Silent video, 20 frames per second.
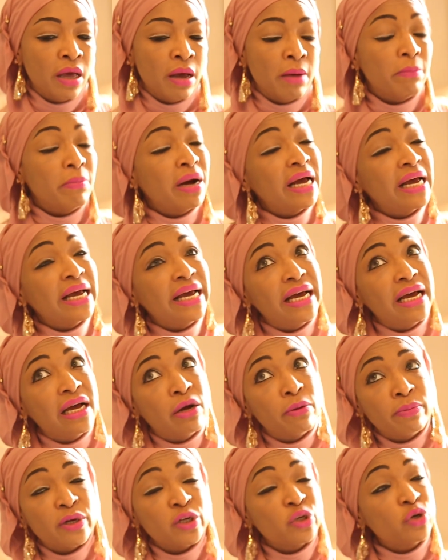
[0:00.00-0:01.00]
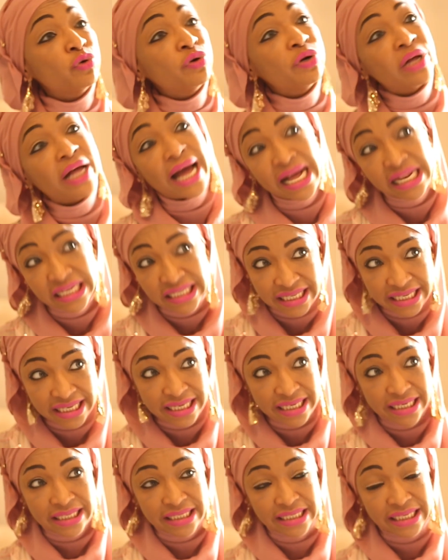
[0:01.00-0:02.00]
my gubernatorial
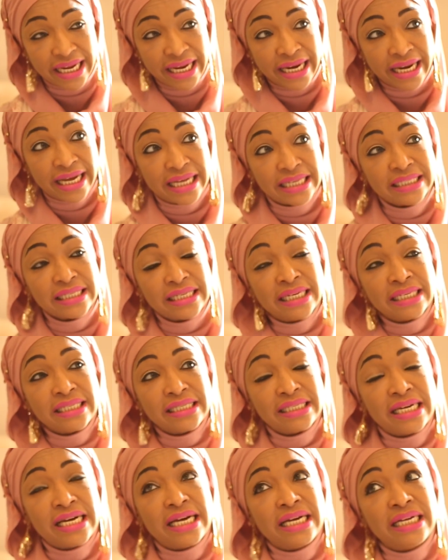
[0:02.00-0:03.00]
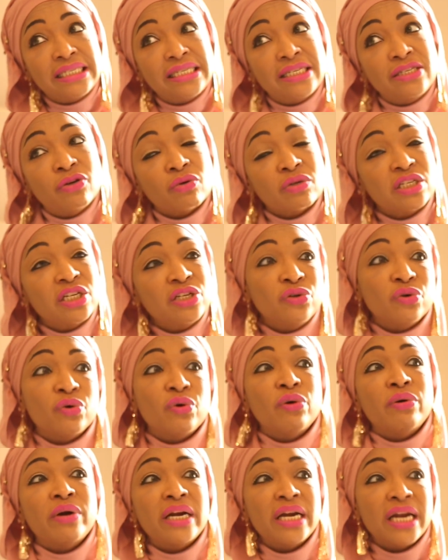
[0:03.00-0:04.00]
candidate in Katsina State, Dr.
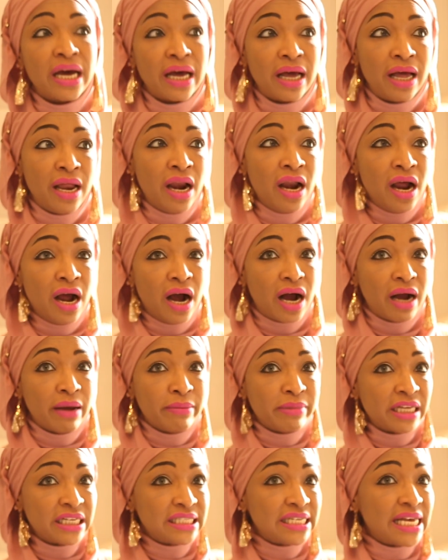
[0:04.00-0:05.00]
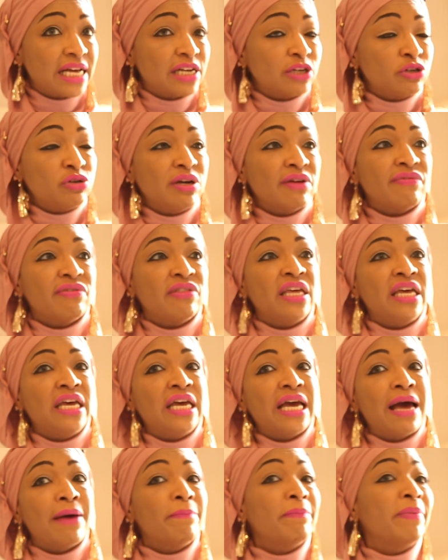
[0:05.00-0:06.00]
Dukorada. I'm the secretary of the
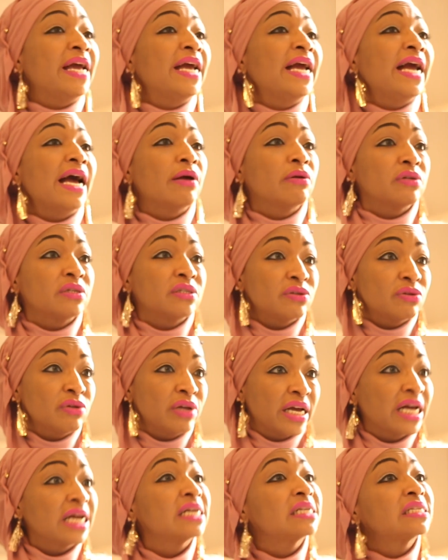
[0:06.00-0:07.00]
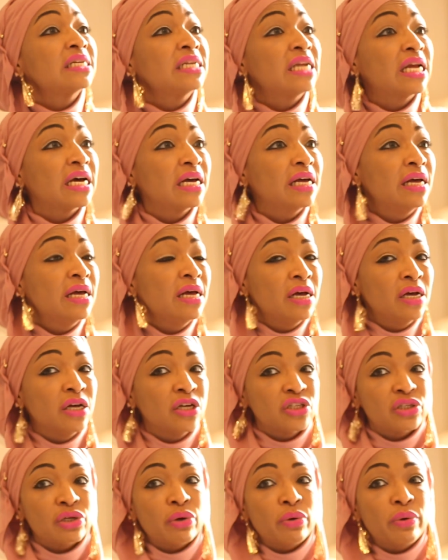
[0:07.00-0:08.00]
campaign council in Katsina,
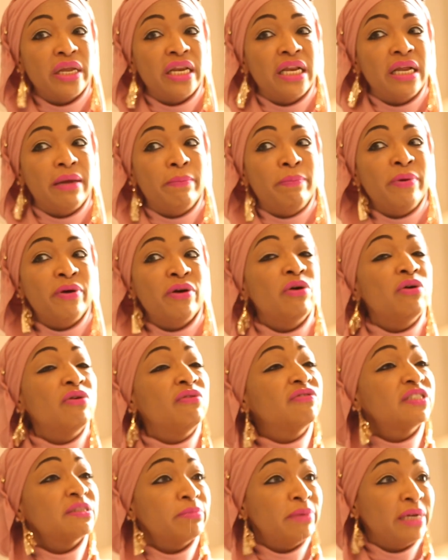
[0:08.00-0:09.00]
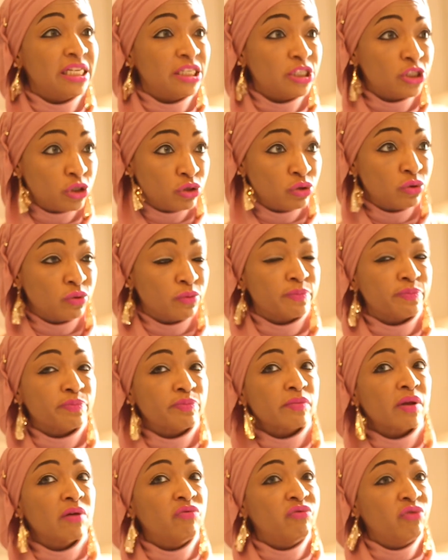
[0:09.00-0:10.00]
so it behooves me to
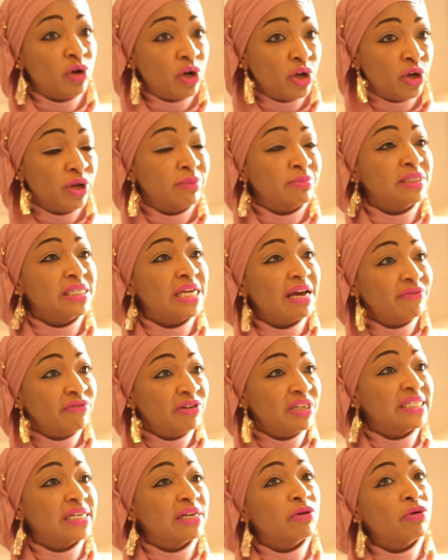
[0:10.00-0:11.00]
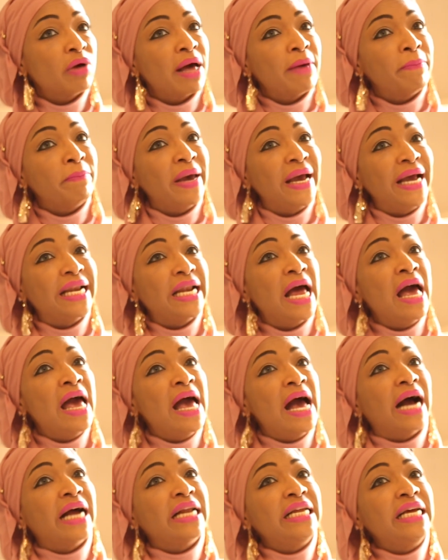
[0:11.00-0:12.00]
follow him to every single campaign.
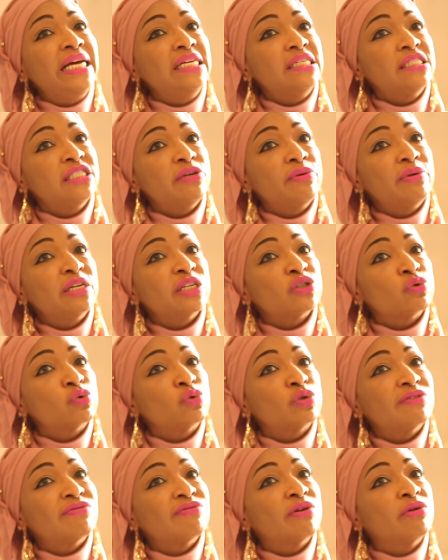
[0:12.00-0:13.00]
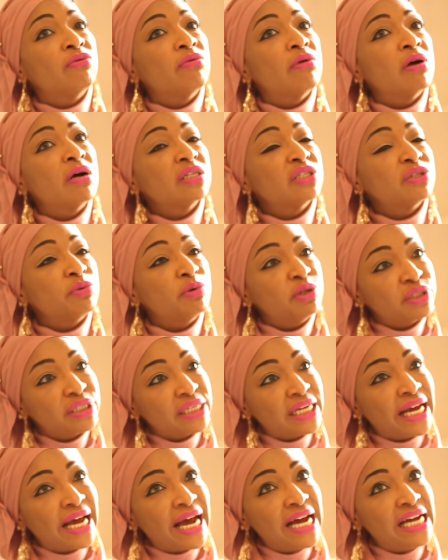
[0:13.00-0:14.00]
And he's doing a sort of grassroots
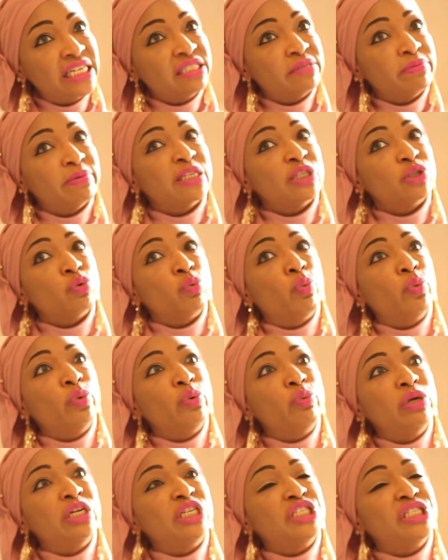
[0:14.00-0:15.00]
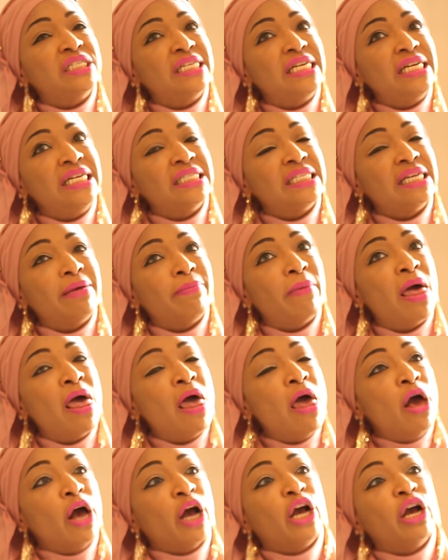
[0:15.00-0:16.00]
engagement, which sees him
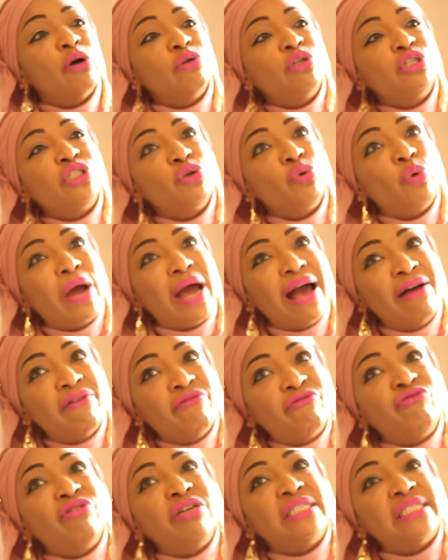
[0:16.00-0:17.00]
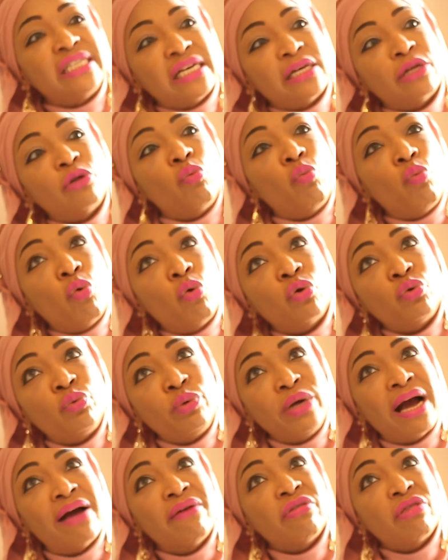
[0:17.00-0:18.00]
go to every single ward.
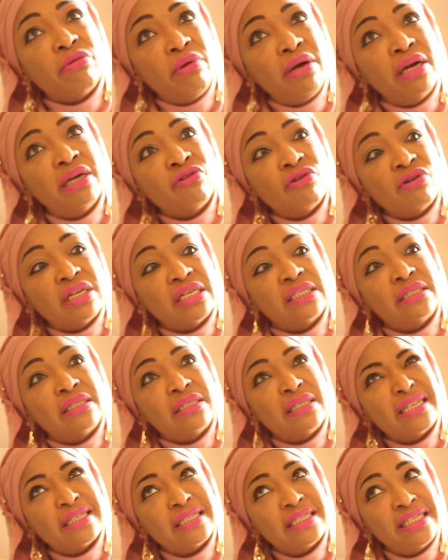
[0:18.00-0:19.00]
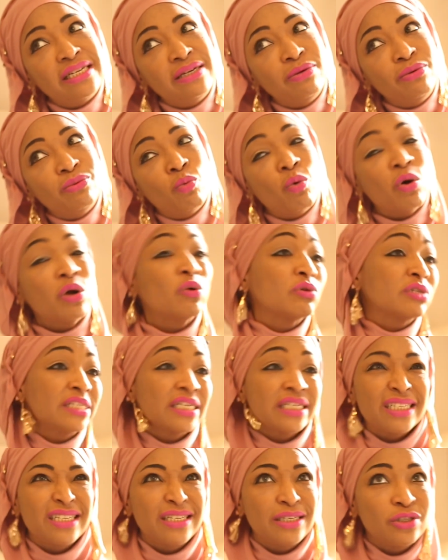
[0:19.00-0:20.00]
We have 361 or
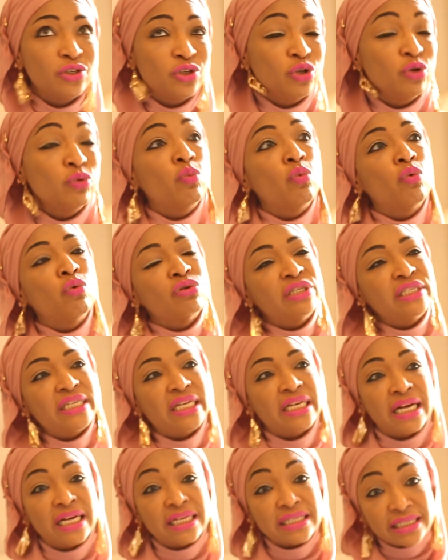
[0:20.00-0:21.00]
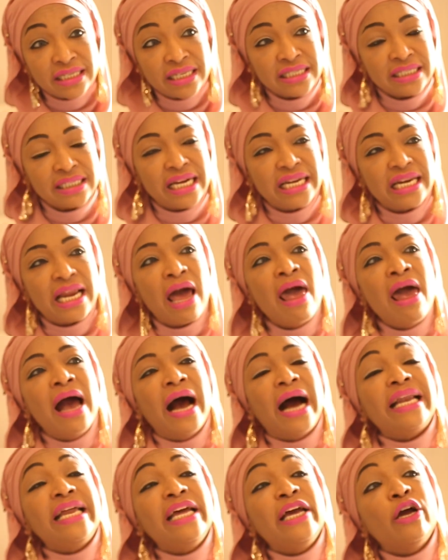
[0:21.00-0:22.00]
62 wards in Katsina State,
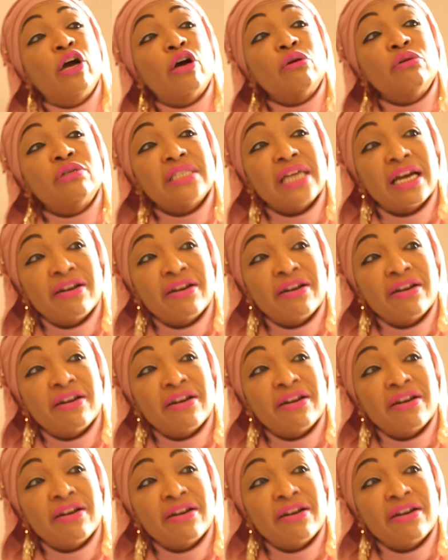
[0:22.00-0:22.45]
and he goes to